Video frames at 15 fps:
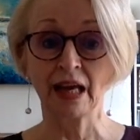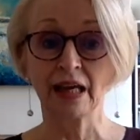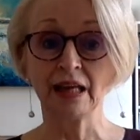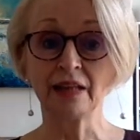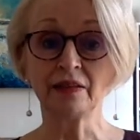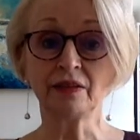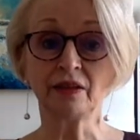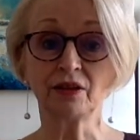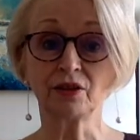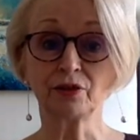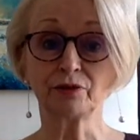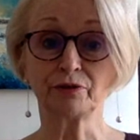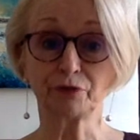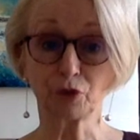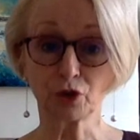In the
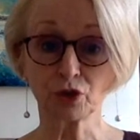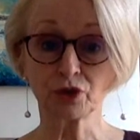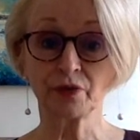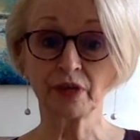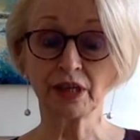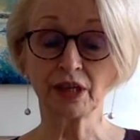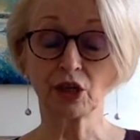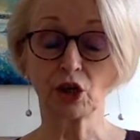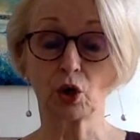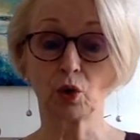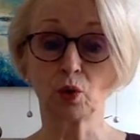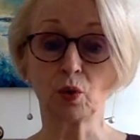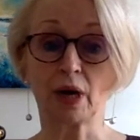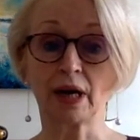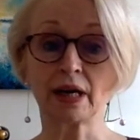first
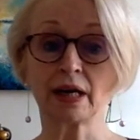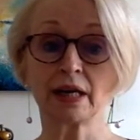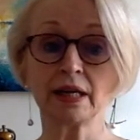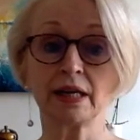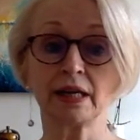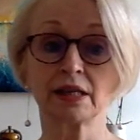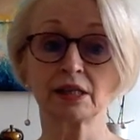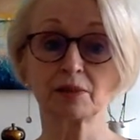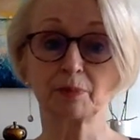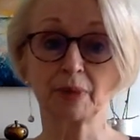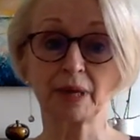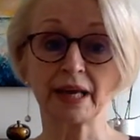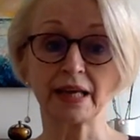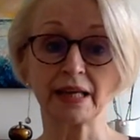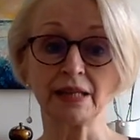video, I
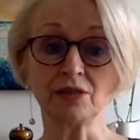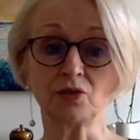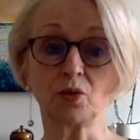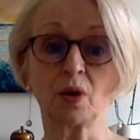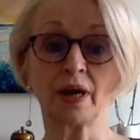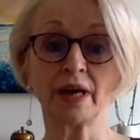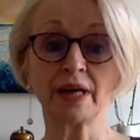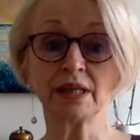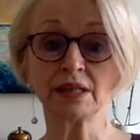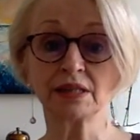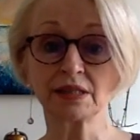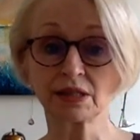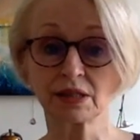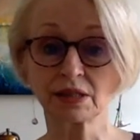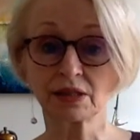explained why it
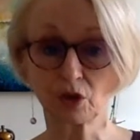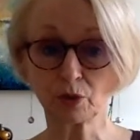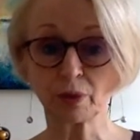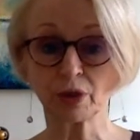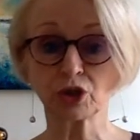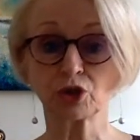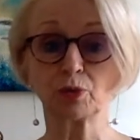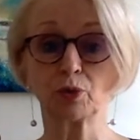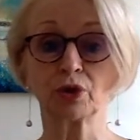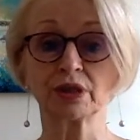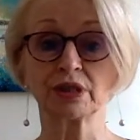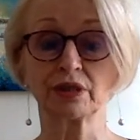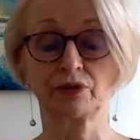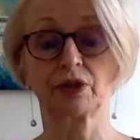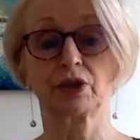is so much more
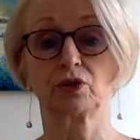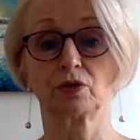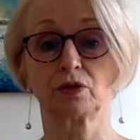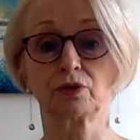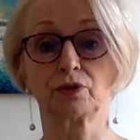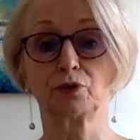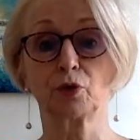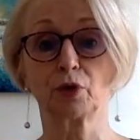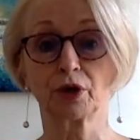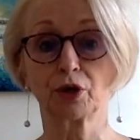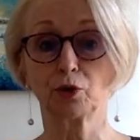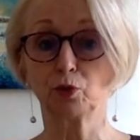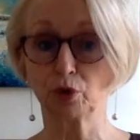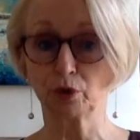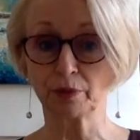difficult for
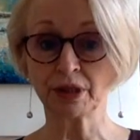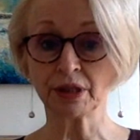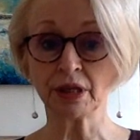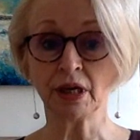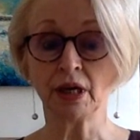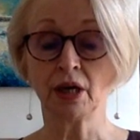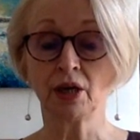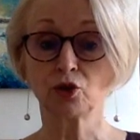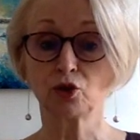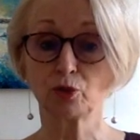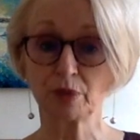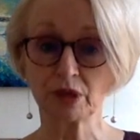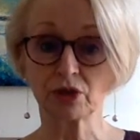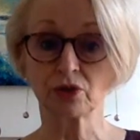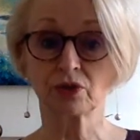a woman to
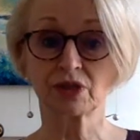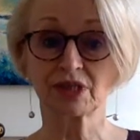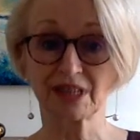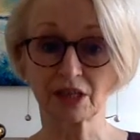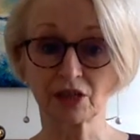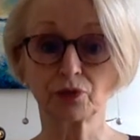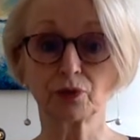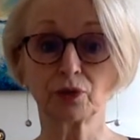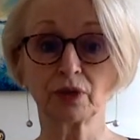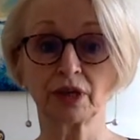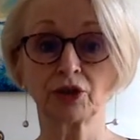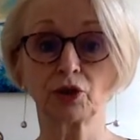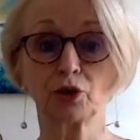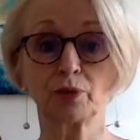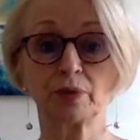be successful
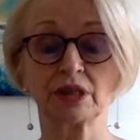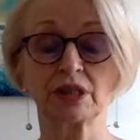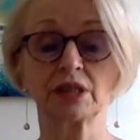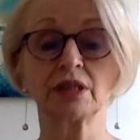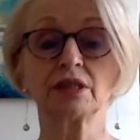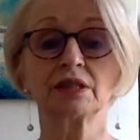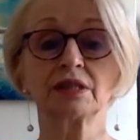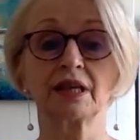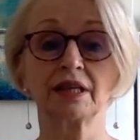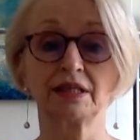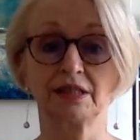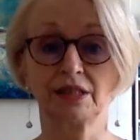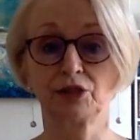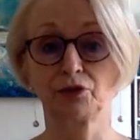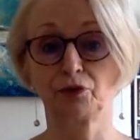in her business than it
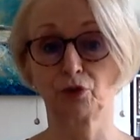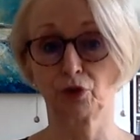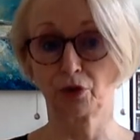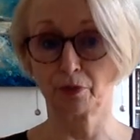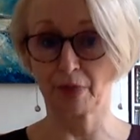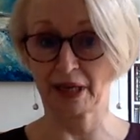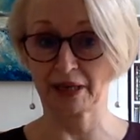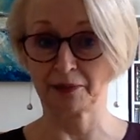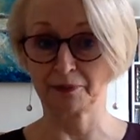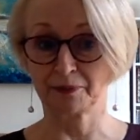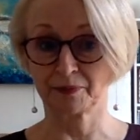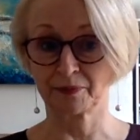is for a man.